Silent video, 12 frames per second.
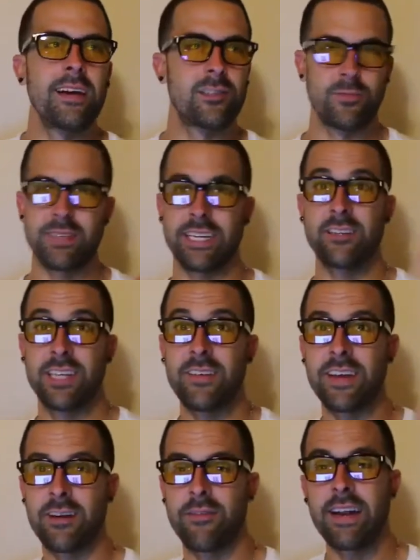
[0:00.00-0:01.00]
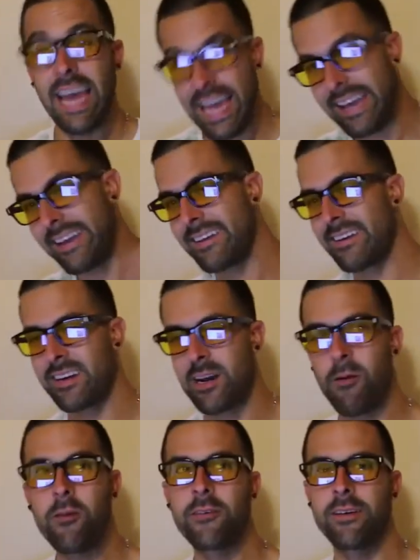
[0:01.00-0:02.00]
it's almost like you're telling your friend, hey,
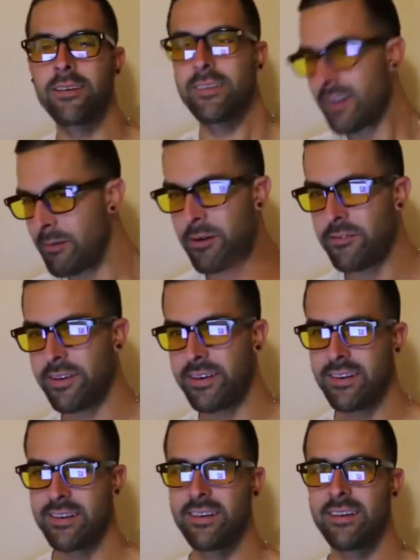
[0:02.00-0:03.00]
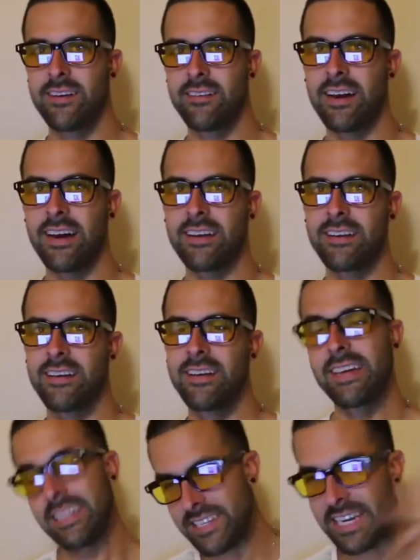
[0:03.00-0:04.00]
come over, right?
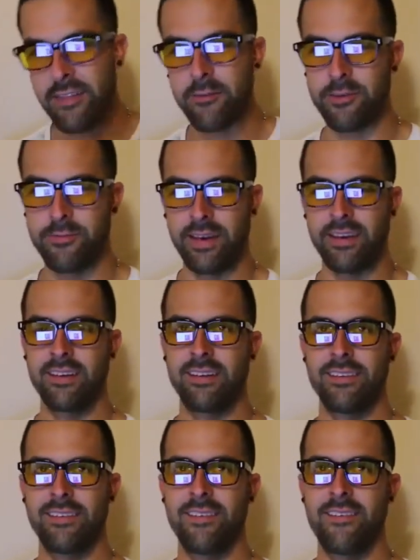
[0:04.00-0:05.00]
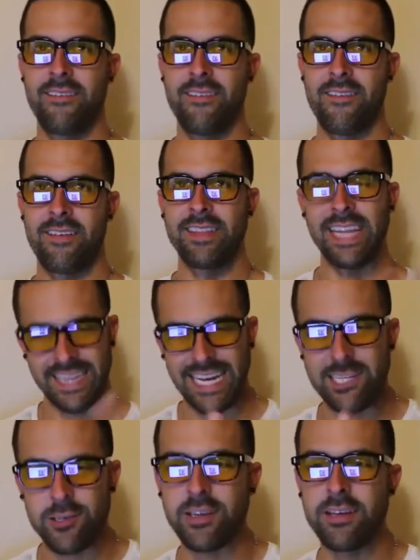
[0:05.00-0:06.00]
Get together with me.
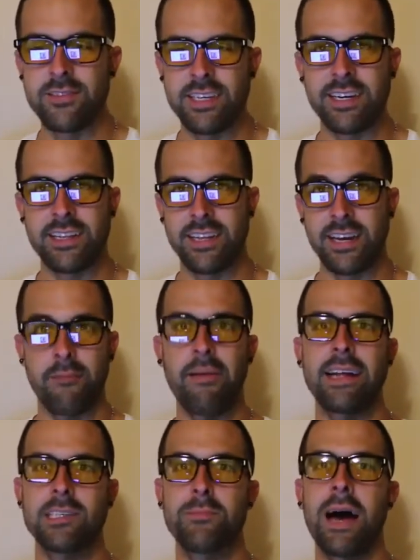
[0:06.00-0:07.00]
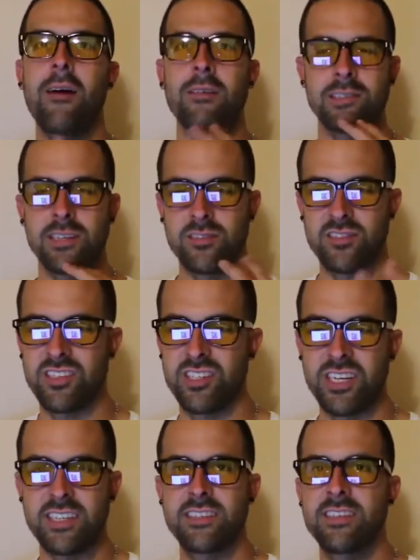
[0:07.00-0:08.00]
That's what gives the commands powers, because they're
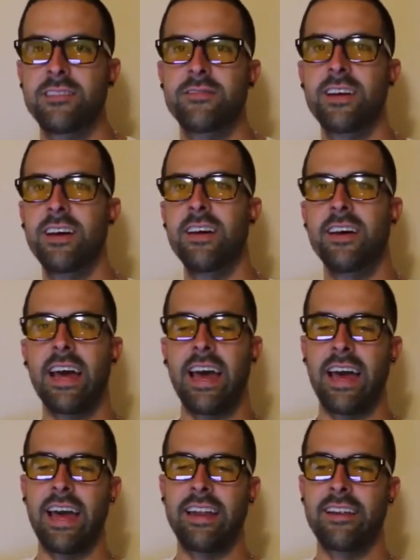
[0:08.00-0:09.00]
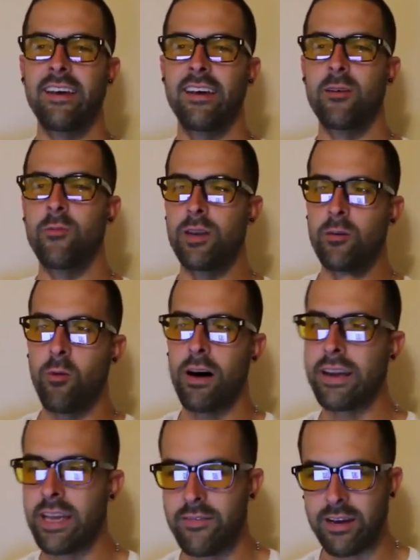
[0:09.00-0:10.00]
suggestive. And when you
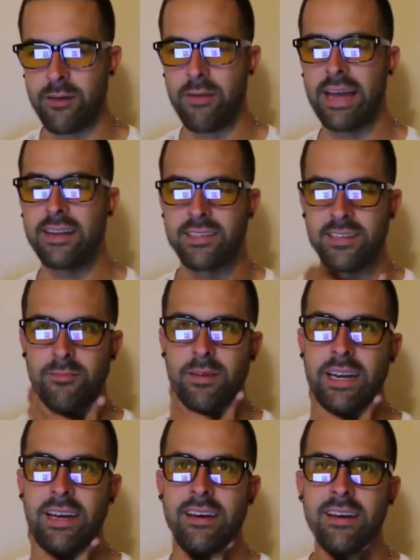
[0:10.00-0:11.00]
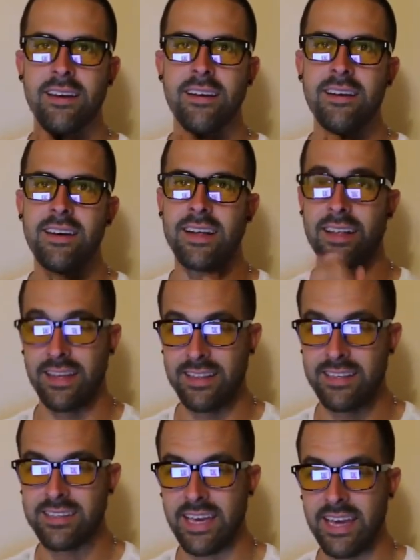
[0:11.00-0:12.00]
want to give a command to somebody, in
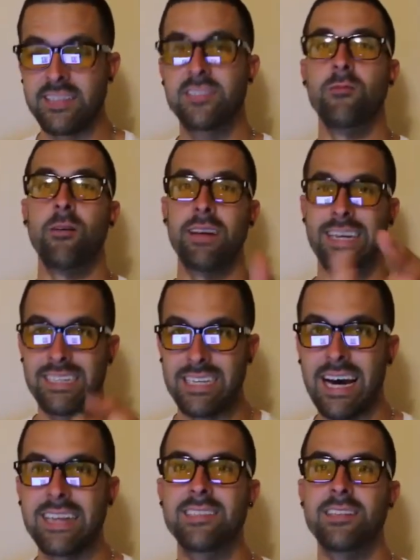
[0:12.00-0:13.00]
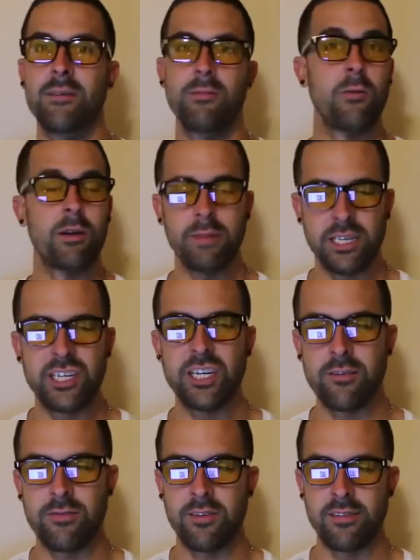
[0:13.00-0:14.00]
this case, you want to entice them, you want to be
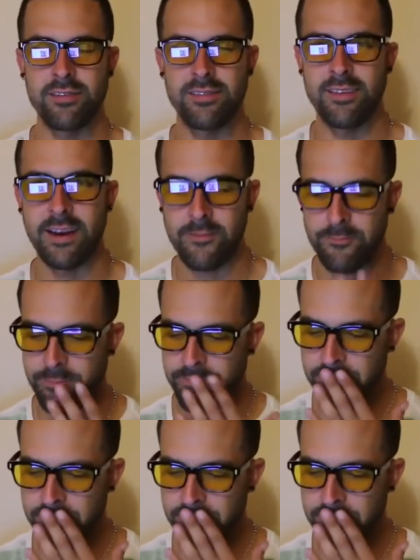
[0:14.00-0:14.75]
cheerful, right?